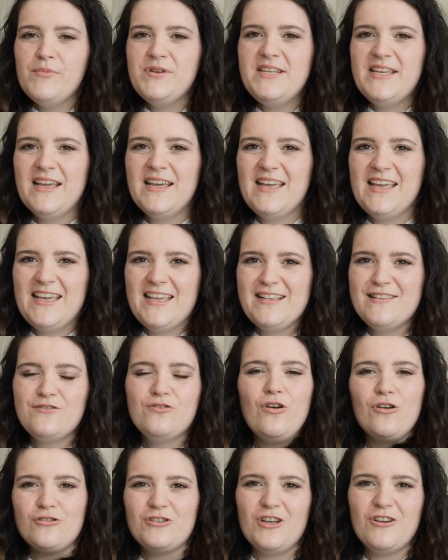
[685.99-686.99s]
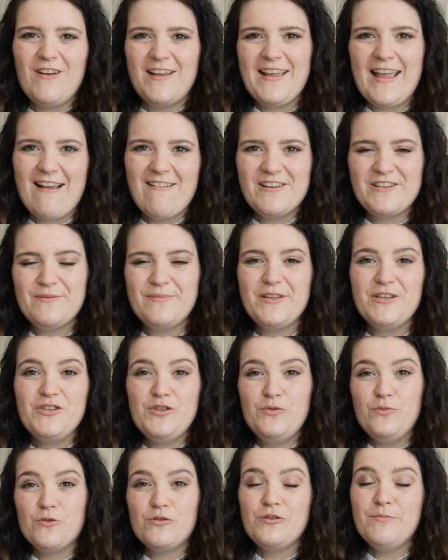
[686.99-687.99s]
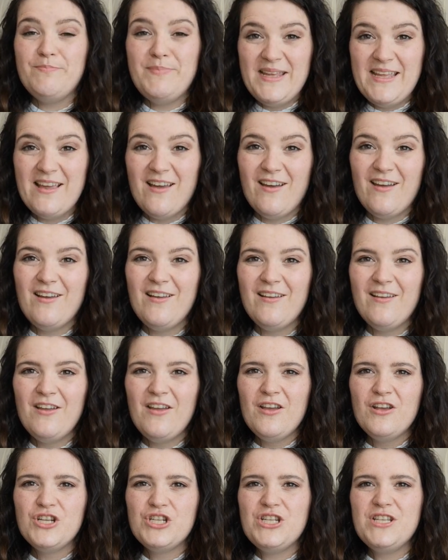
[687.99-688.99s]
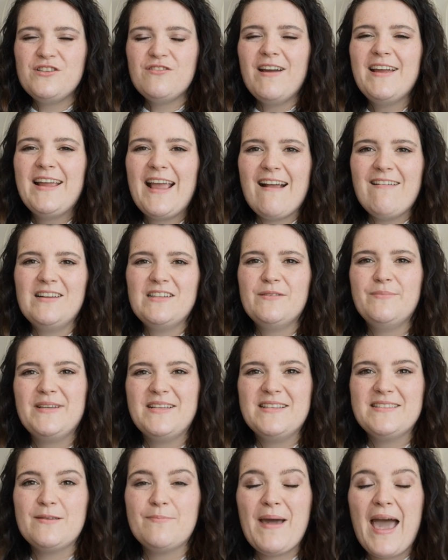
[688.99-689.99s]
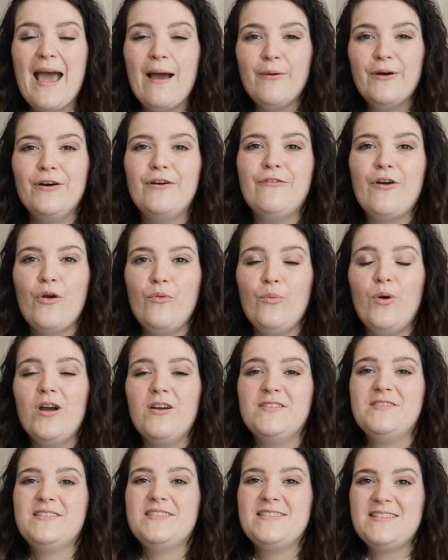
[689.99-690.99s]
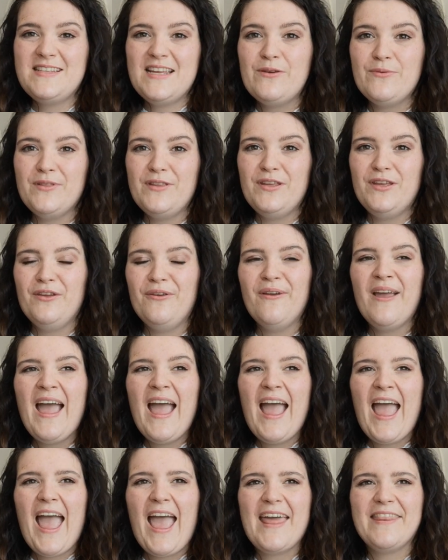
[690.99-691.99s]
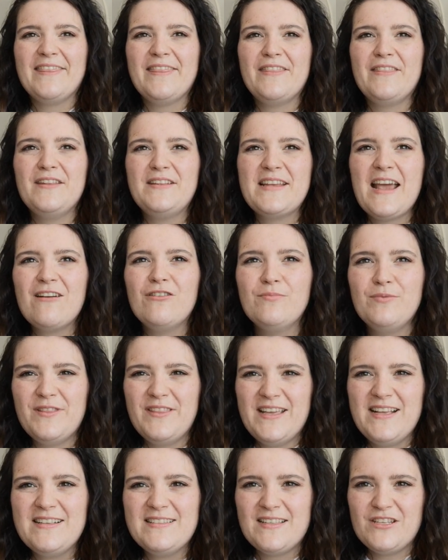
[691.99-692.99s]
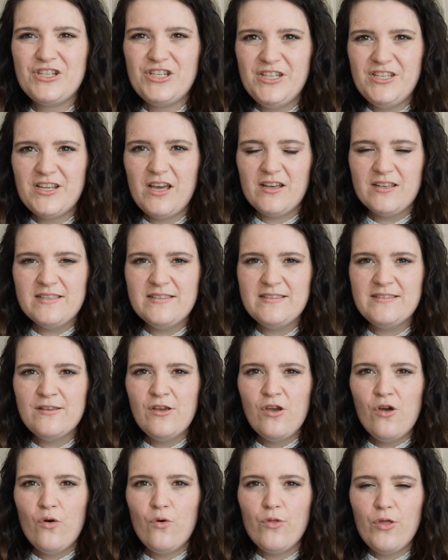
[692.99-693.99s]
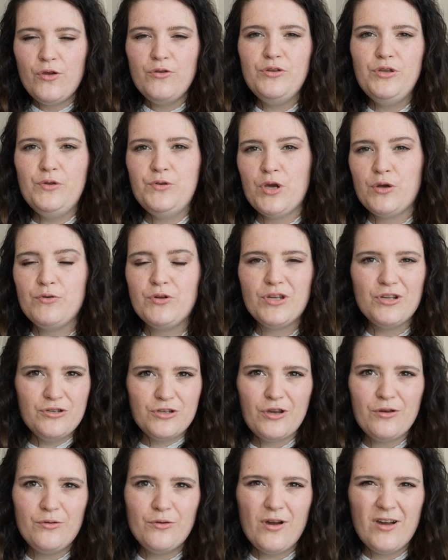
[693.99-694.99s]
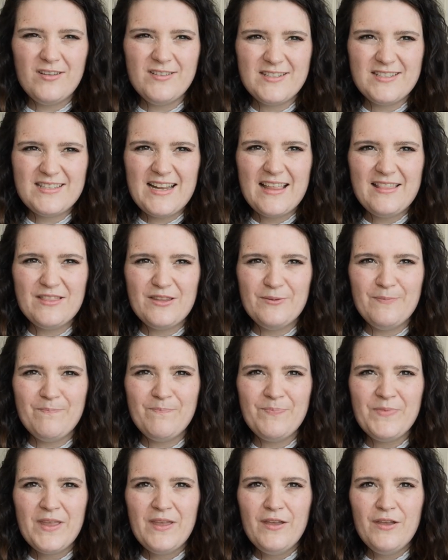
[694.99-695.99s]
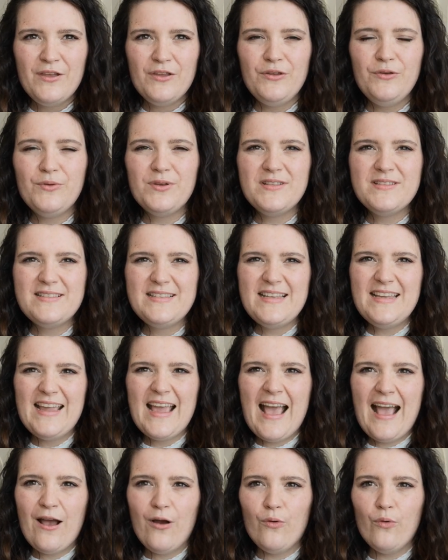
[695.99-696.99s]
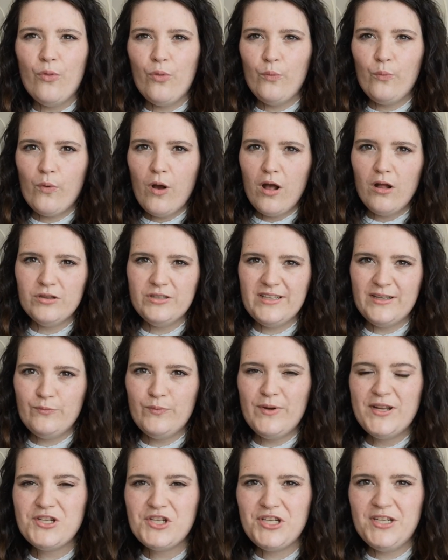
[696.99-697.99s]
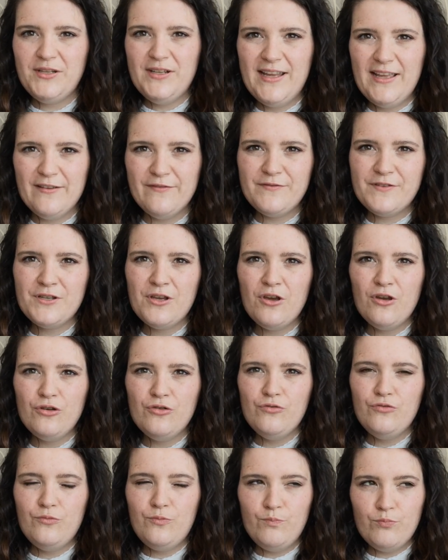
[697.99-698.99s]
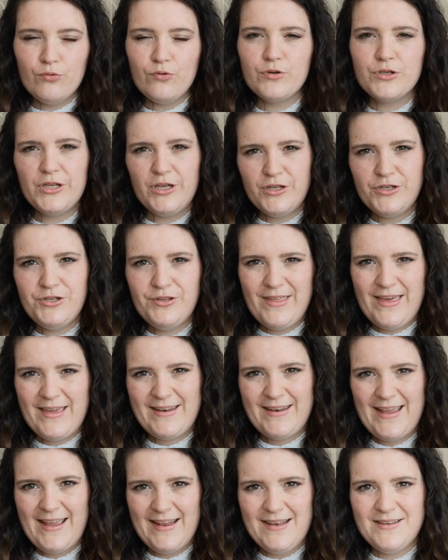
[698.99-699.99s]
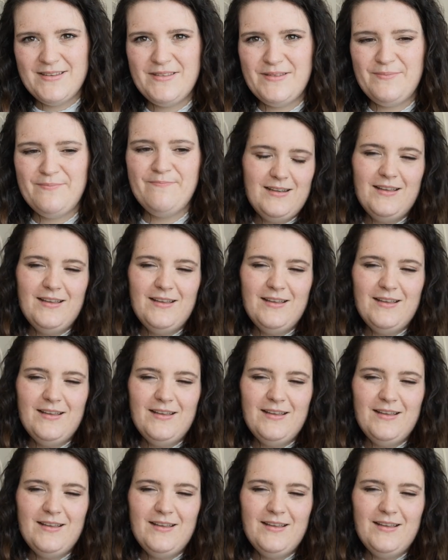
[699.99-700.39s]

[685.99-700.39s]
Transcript: Medea is not a great character because you want to be her. She's a great character because the power of her words stick with you, and the terrible things that she does, although you don't condone or understand them, you can see how the world in which she lived brought her to that end.